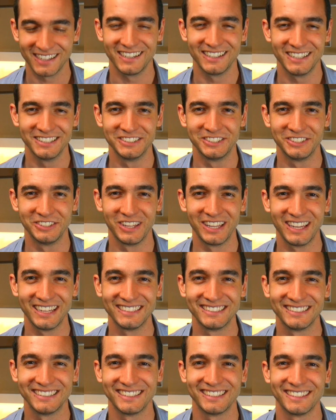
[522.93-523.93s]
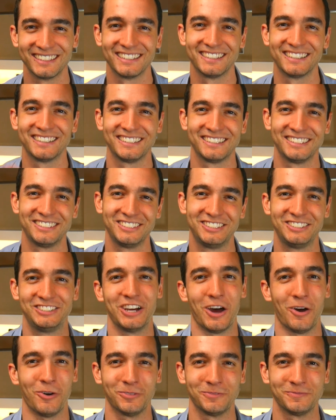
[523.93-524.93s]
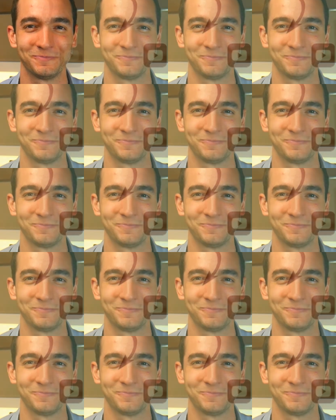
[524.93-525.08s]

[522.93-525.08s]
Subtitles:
Until then, ciao.